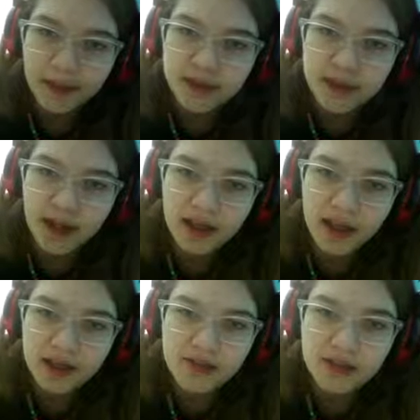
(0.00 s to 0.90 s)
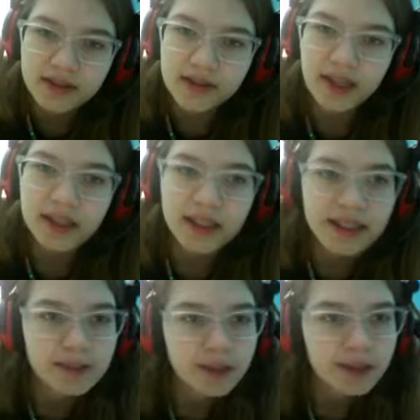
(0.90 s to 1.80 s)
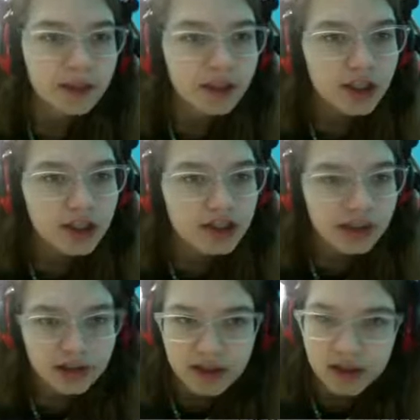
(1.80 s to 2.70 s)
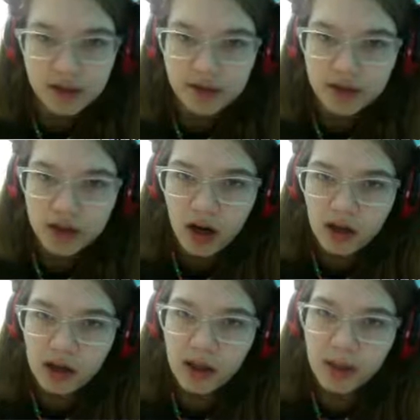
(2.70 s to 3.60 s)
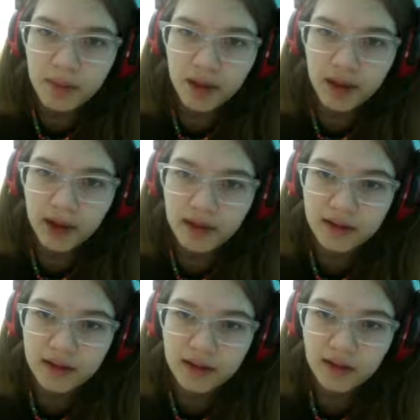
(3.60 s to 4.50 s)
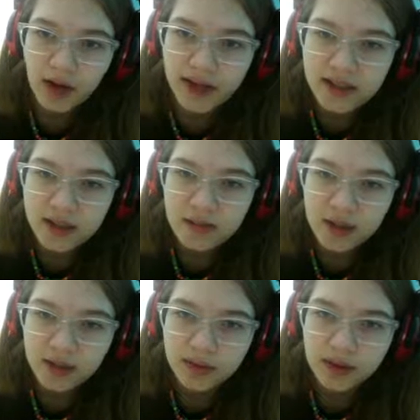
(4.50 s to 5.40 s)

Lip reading: And as you can see, I didn't explain it much because I didn't even talk, but the rising moon,